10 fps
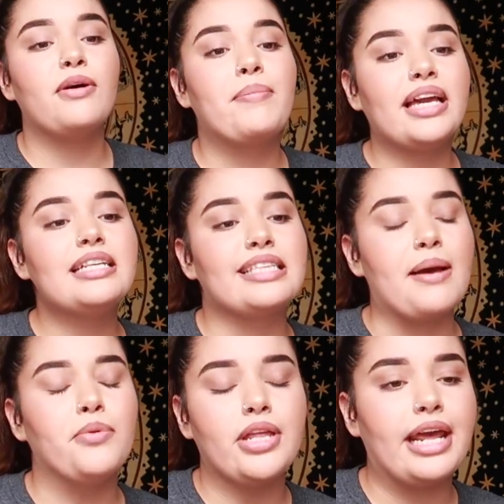A big
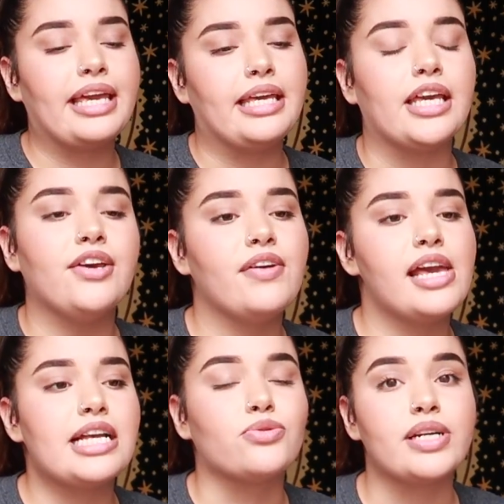example that I can give
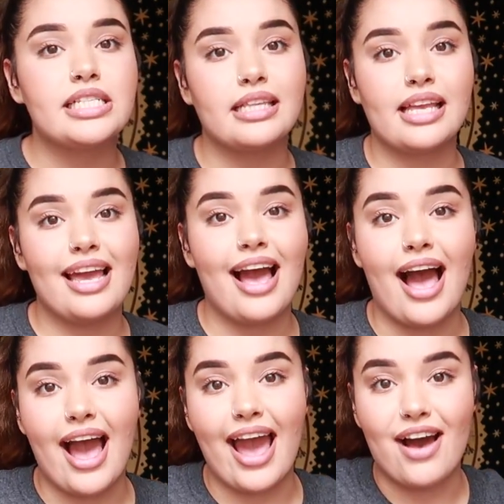is recently
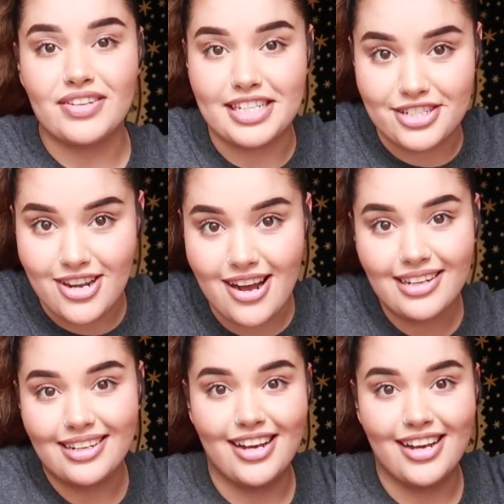I have a TikTok.